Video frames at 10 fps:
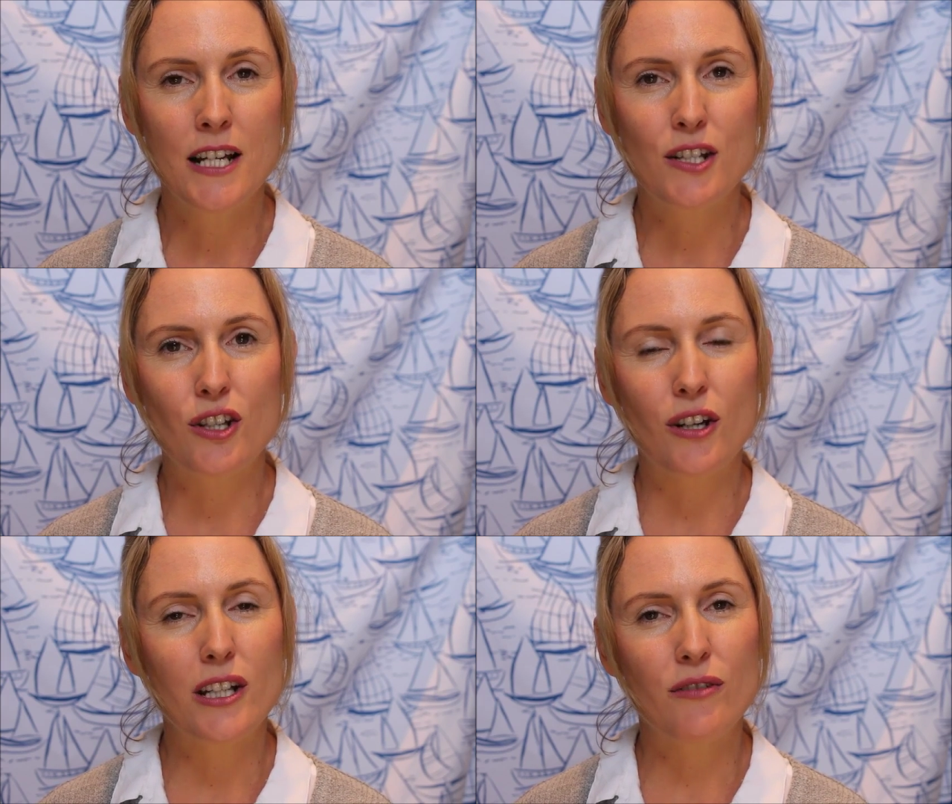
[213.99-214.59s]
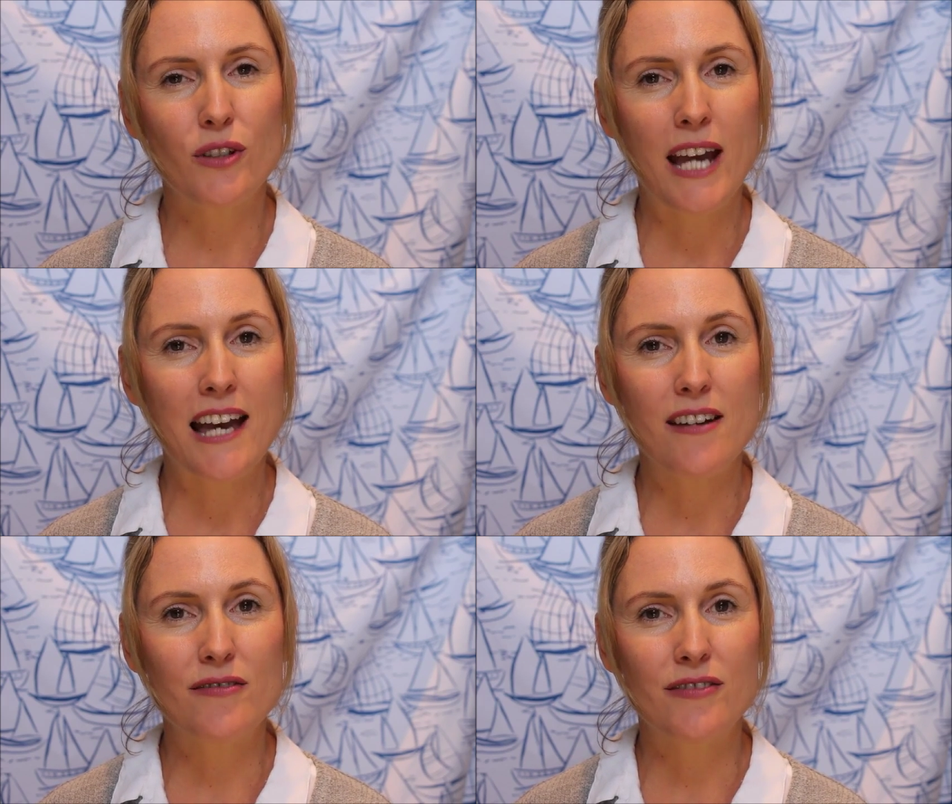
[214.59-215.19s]
So if you
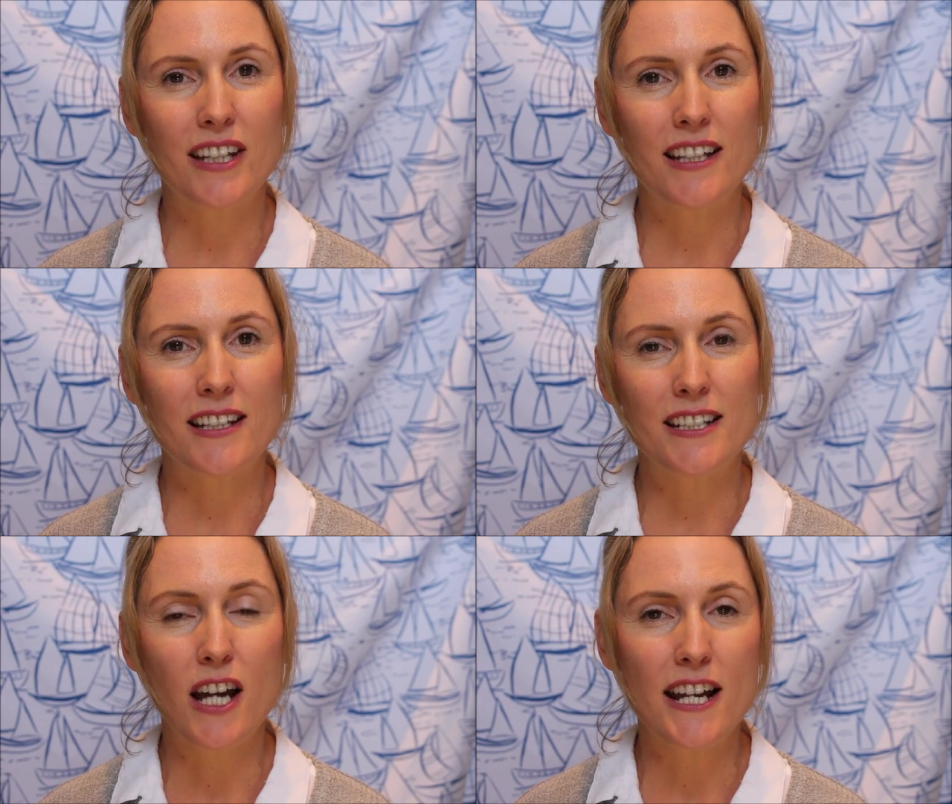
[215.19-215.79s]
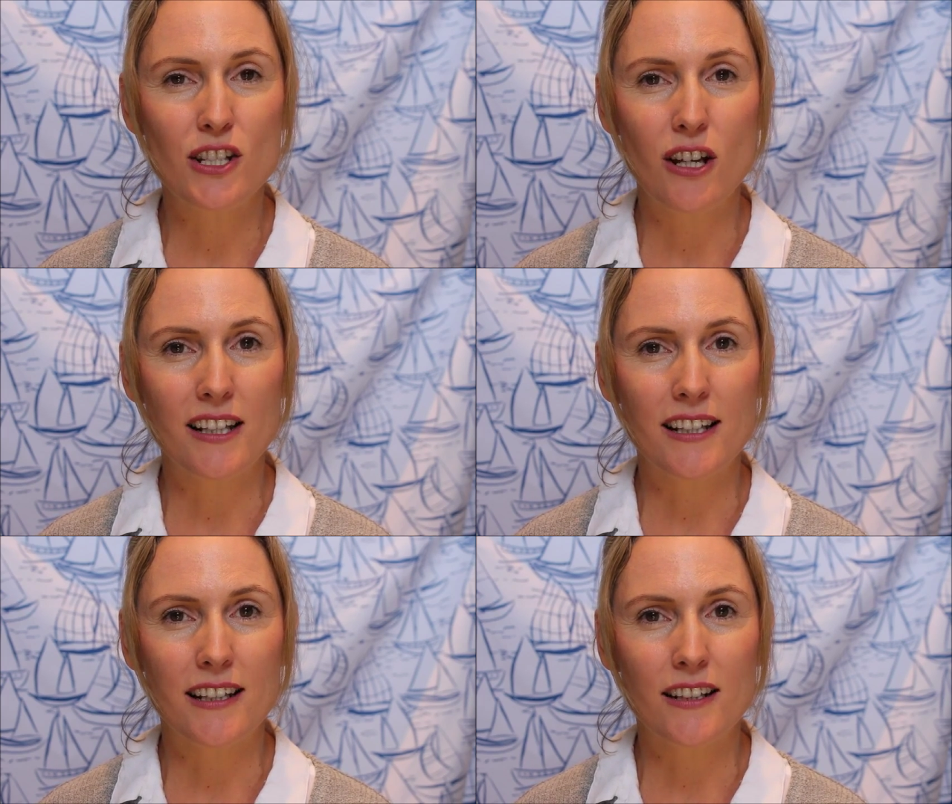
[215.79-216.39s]
have a
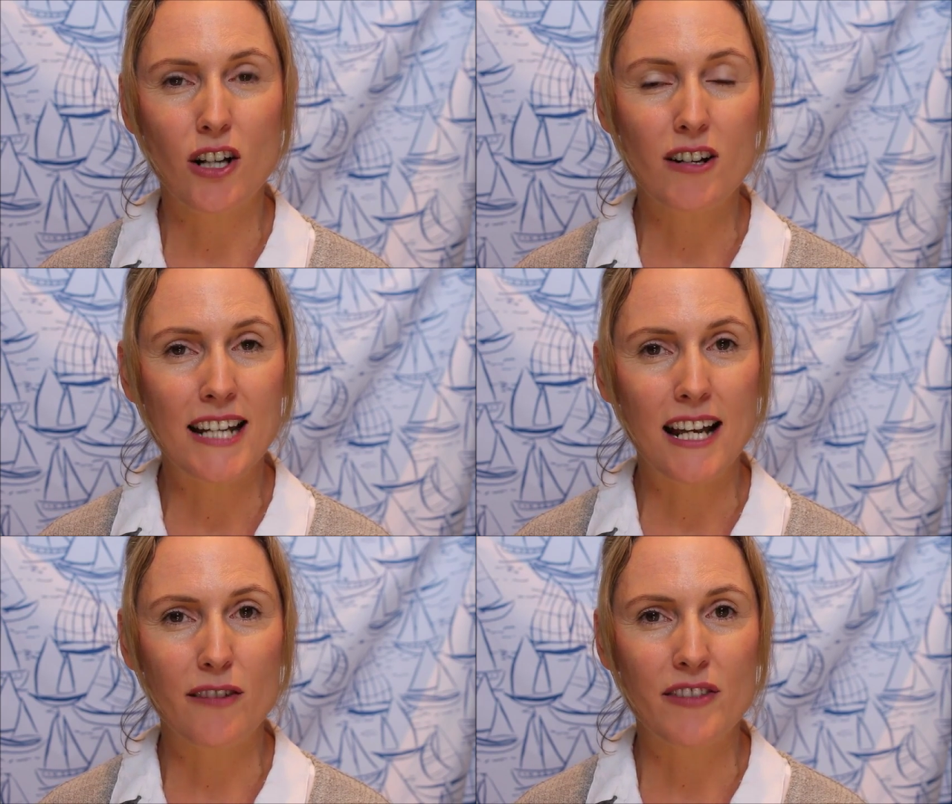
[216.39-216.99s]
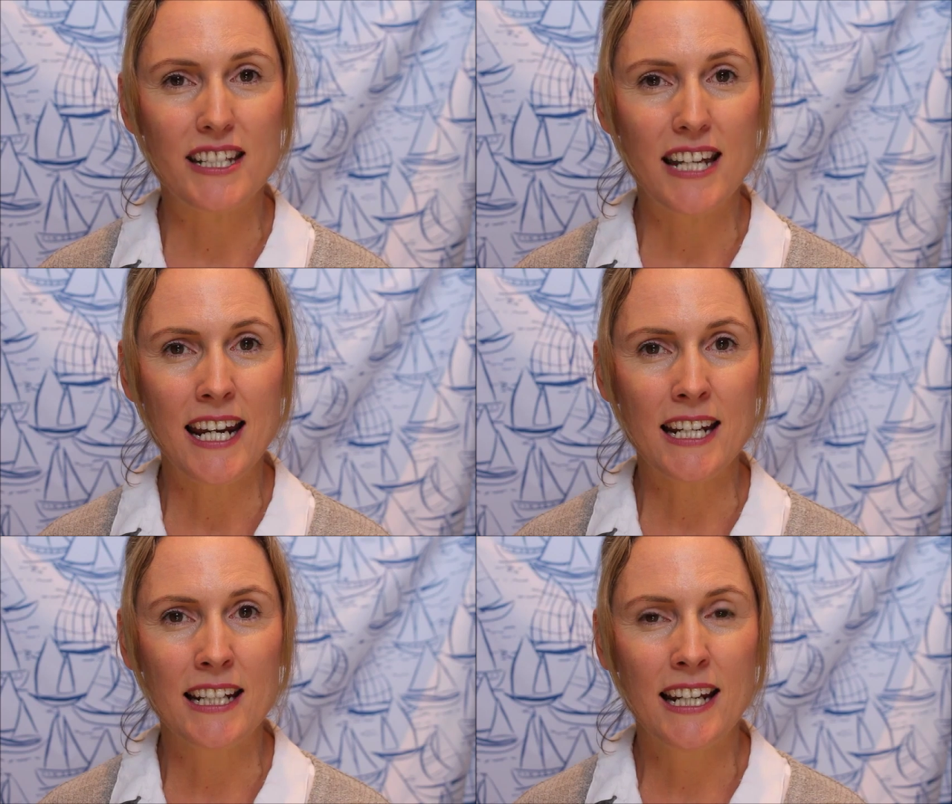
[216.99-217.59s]
$9 cocktail of the
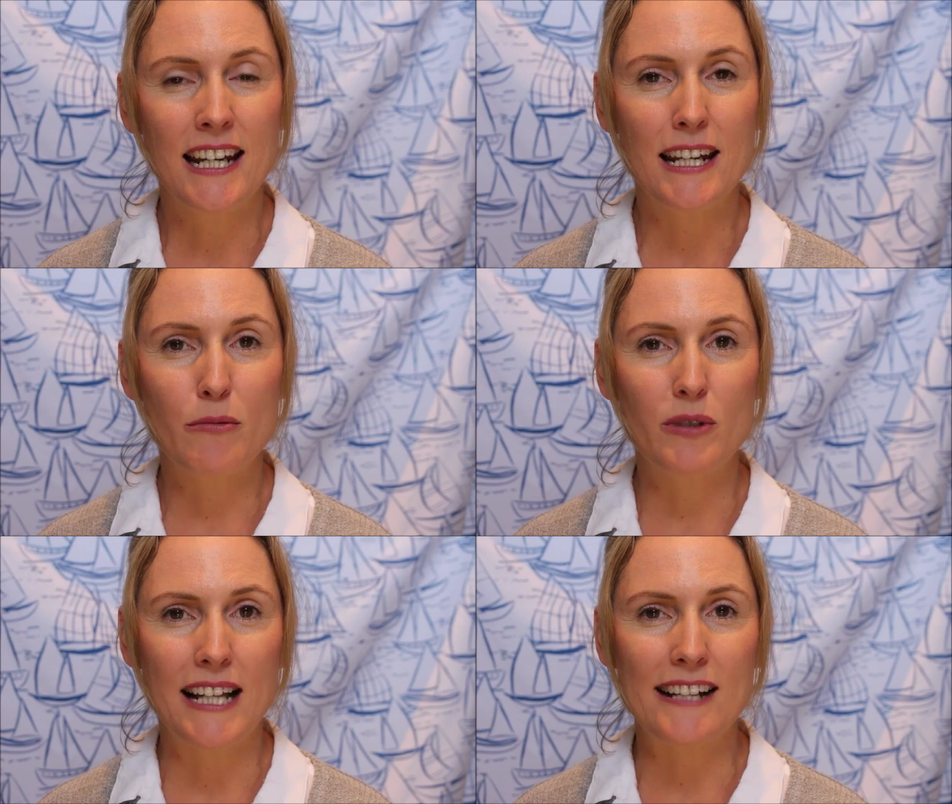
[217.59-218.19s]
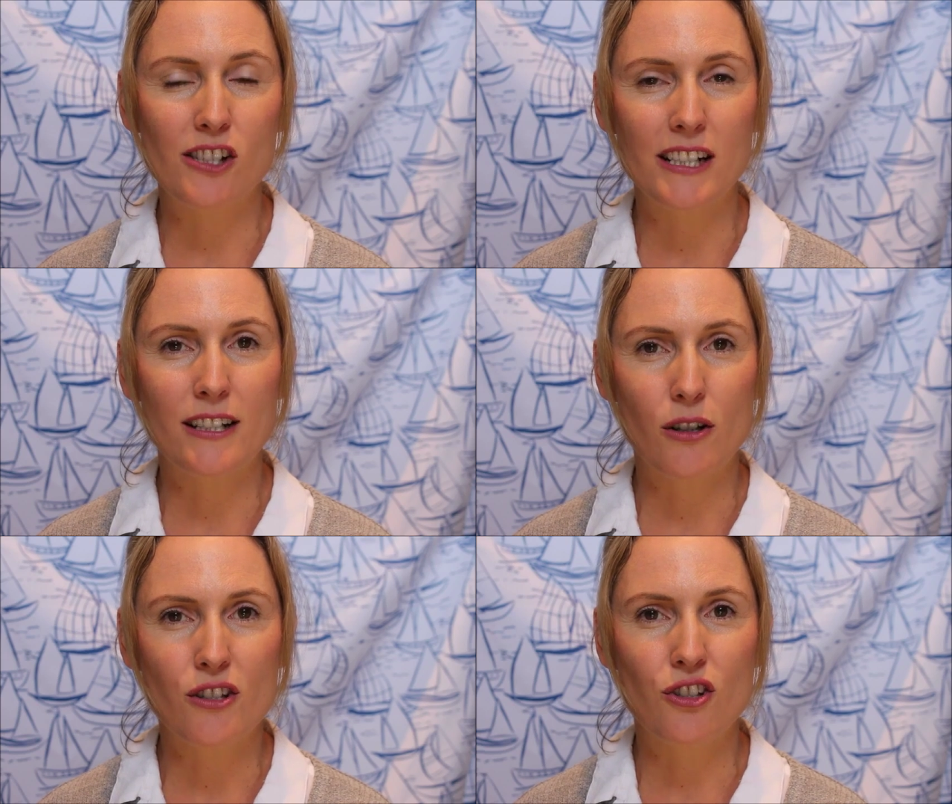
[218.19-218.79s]
day, it will actually
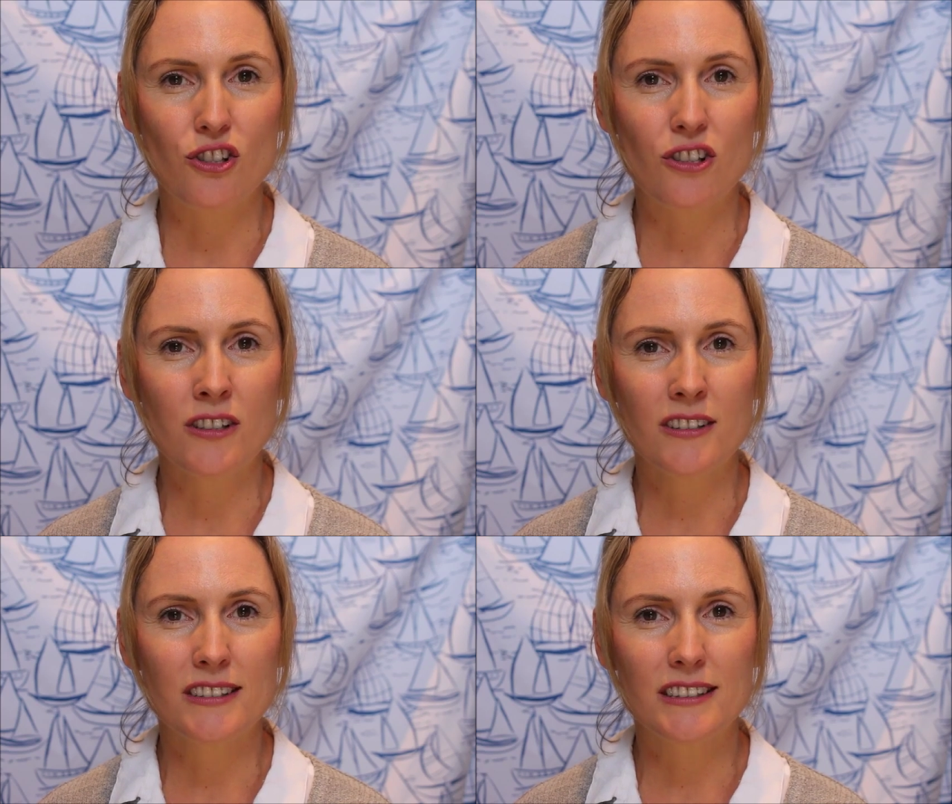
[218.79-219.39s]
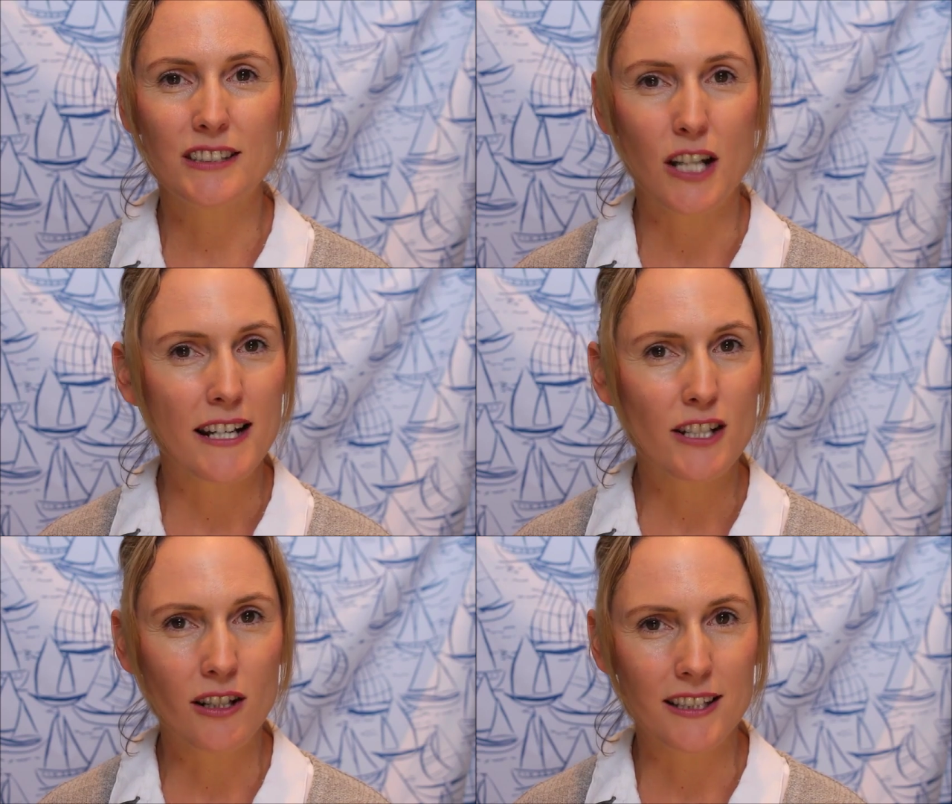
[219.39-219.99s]
cost you
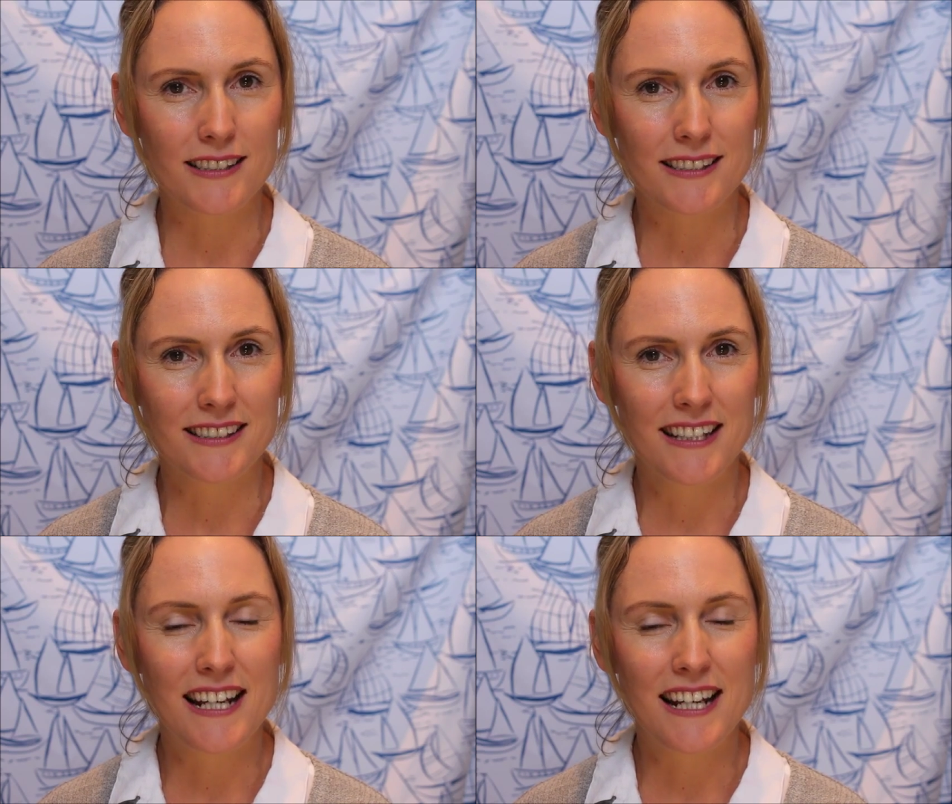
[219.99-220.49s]
$9.